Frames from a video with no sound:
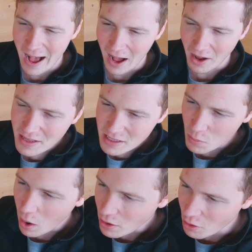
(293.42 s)
I think that's
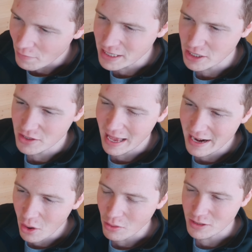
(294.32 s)
what a lot of my issues, they're
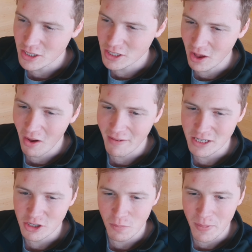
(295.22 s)
not designed
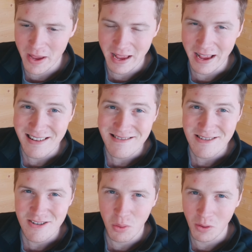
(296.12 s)
to be
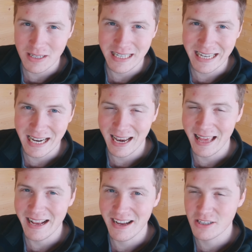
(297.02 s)
quality
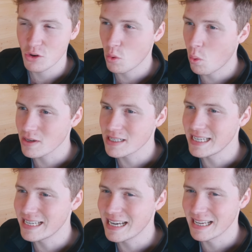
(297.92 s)
clay guns or
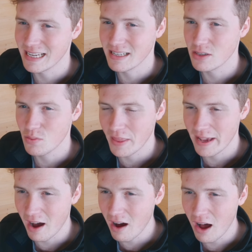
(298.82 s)
quality killing guns. What
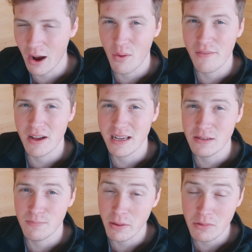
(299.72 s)
they are, however,
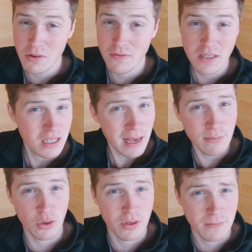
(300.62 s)
is built for snap
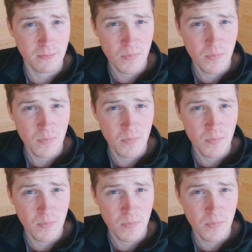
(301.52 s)
shooting.